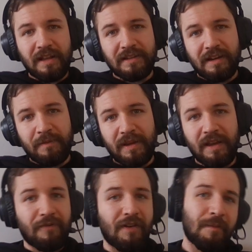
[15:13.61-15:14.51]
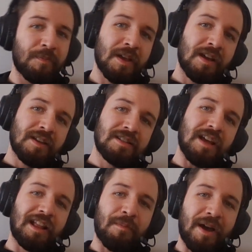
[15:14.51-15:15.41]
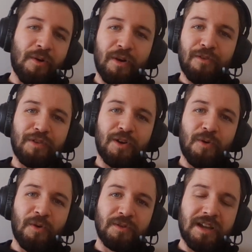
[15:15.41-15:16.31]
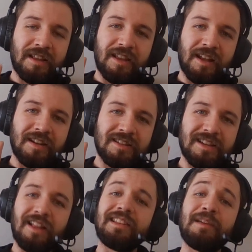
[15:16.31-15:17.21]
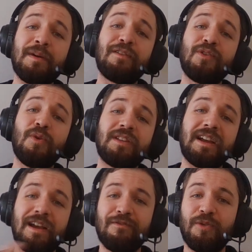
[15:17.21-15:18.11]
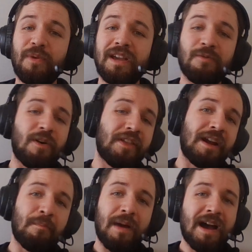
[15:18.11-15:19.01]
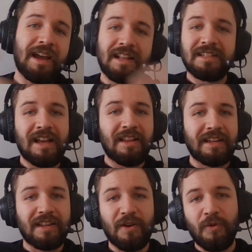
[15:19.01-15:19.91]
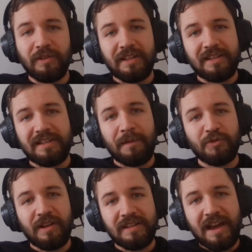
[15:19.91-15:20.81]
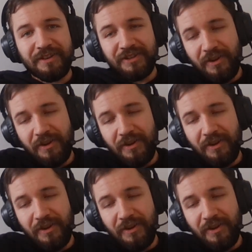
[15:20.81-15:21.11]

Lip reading: It's going to be, if I'm selling my oil for gold and then selling the amount of gold I get for wheat, well, then I'm buying and selling the gold in the same transaction.